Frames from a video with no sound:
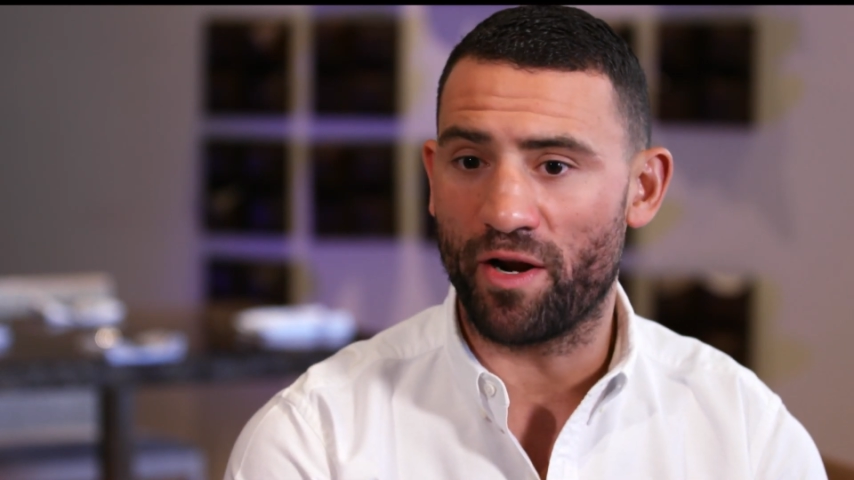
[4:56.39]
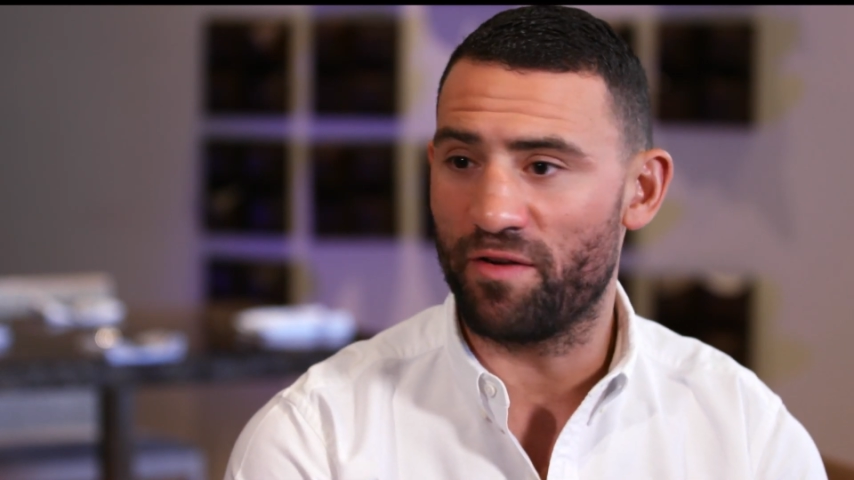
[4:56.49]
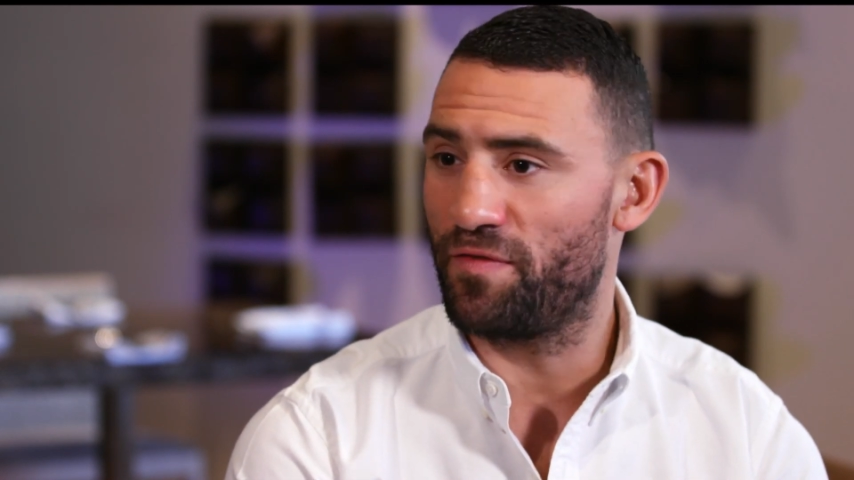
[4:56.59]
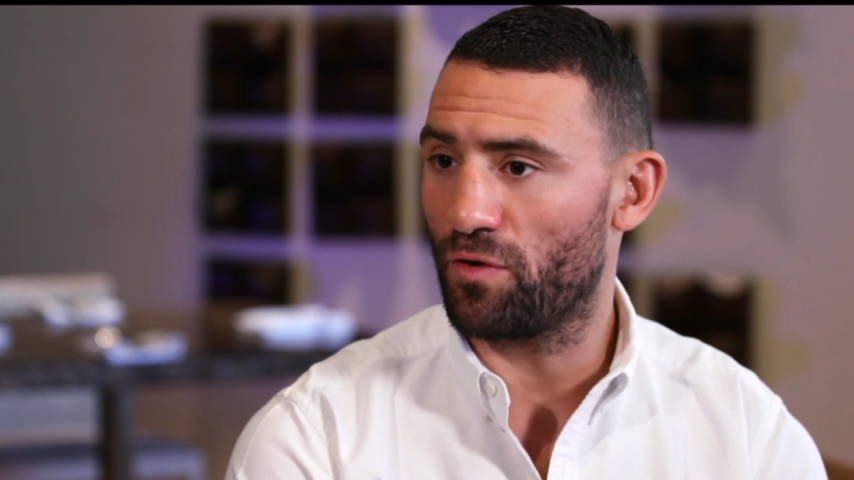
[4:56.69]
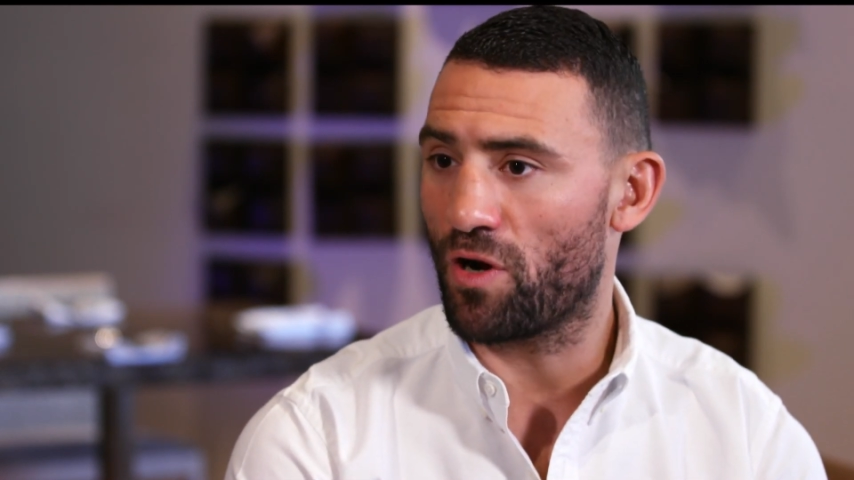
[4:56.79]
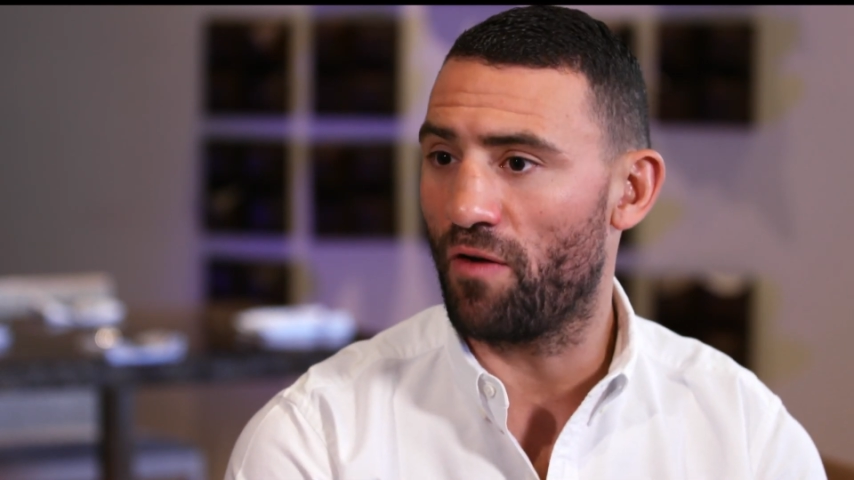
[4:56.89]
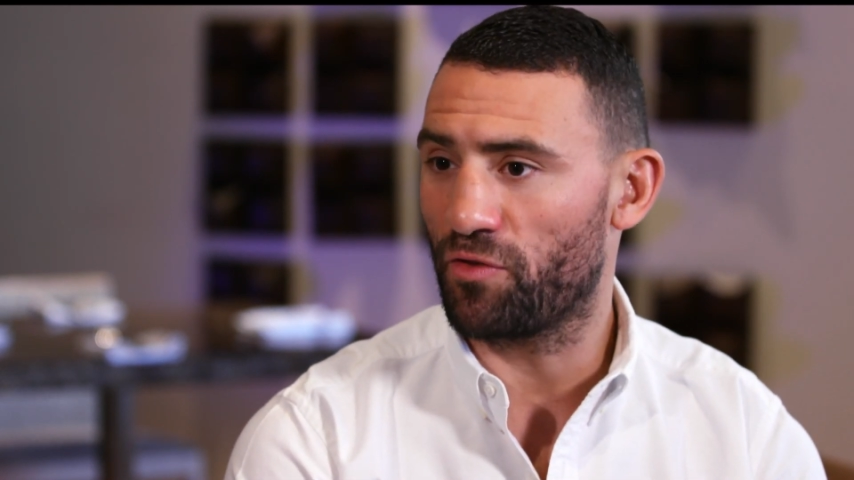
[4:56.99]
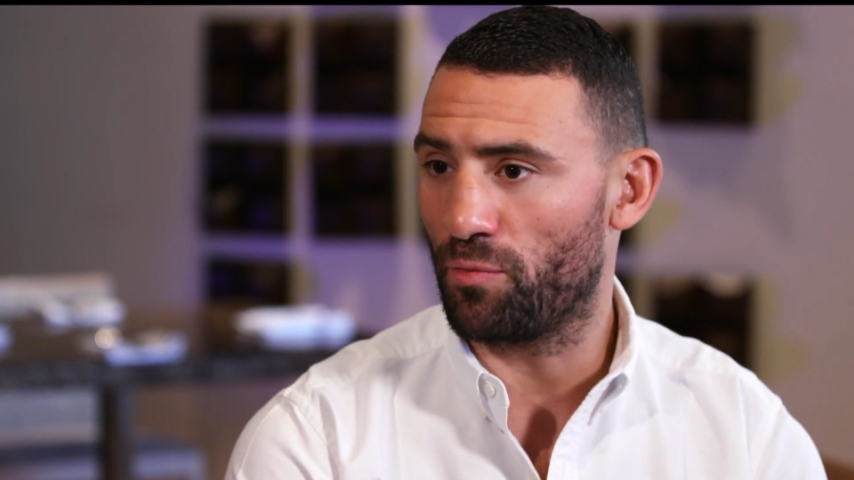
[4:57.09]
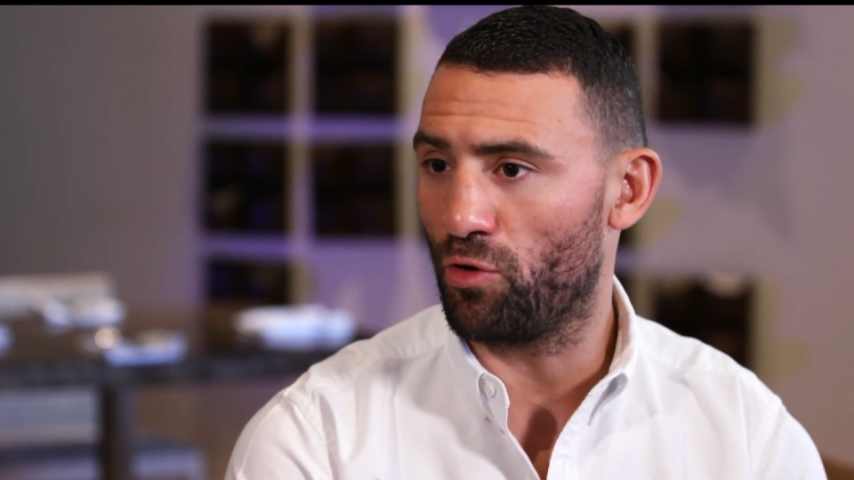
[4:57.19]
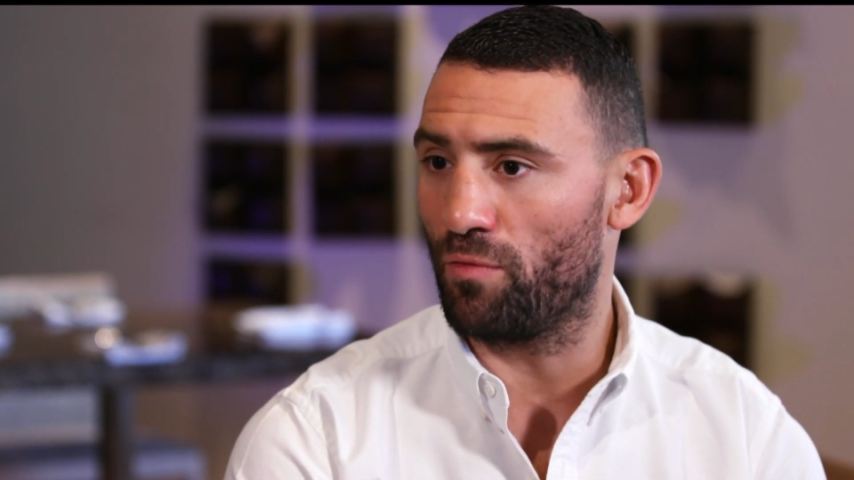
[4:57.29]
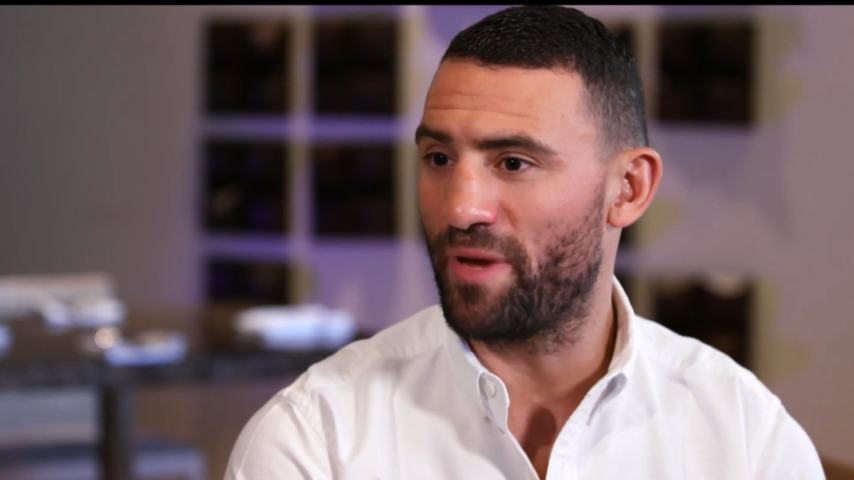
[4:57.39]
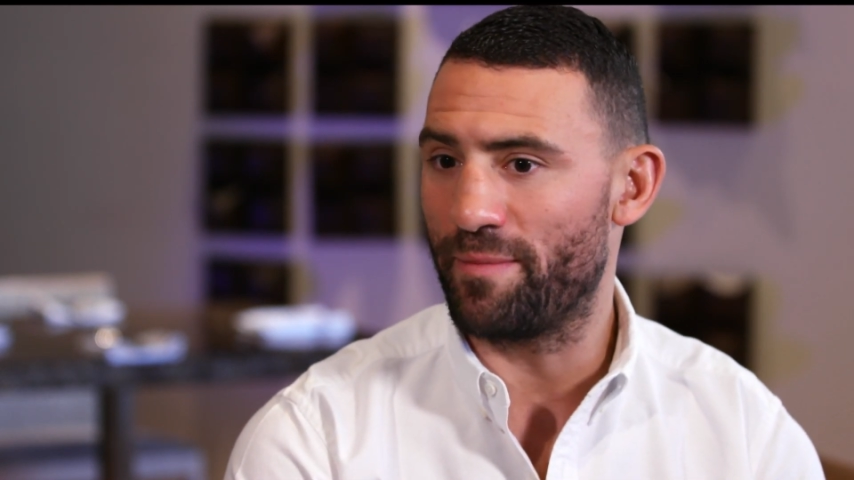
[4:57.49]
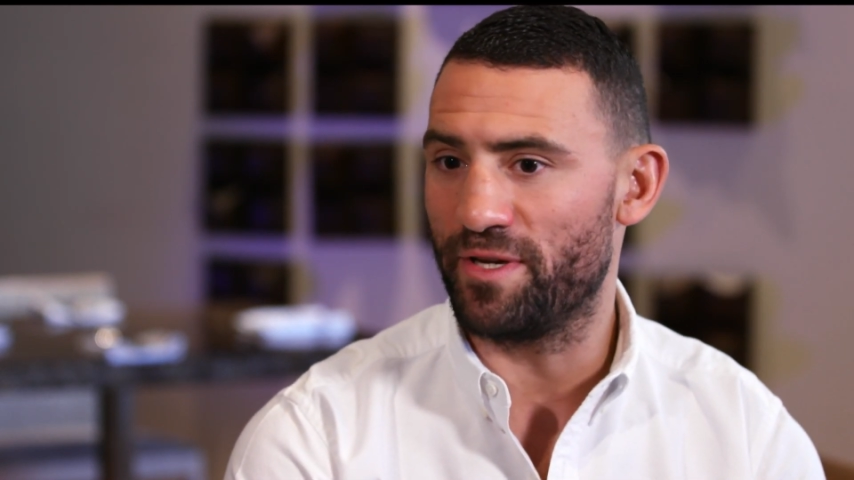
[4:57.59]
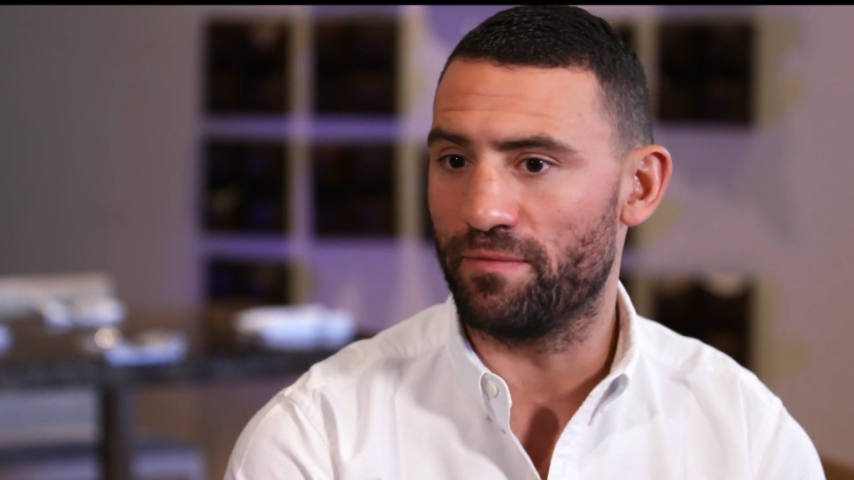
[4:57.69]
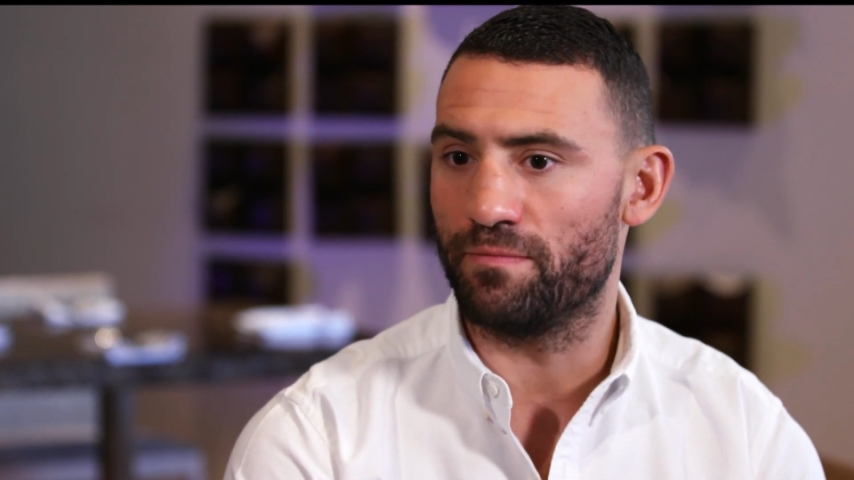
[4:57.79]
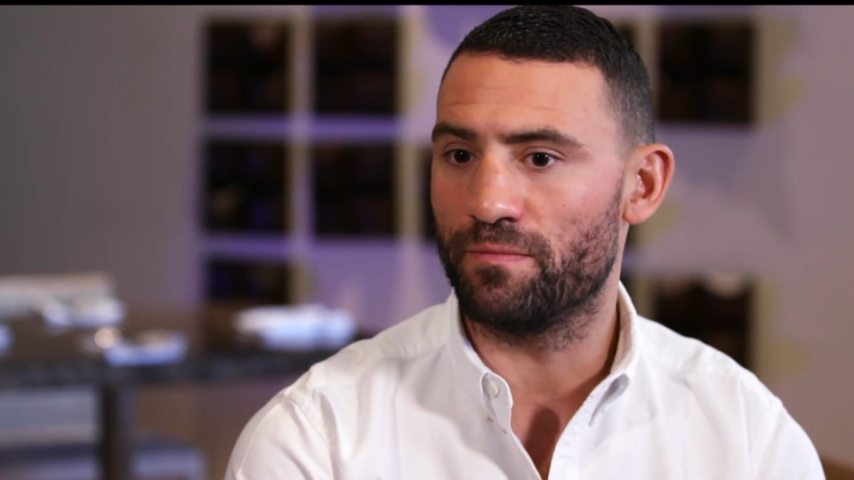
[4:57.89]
and feel comfortable, maybe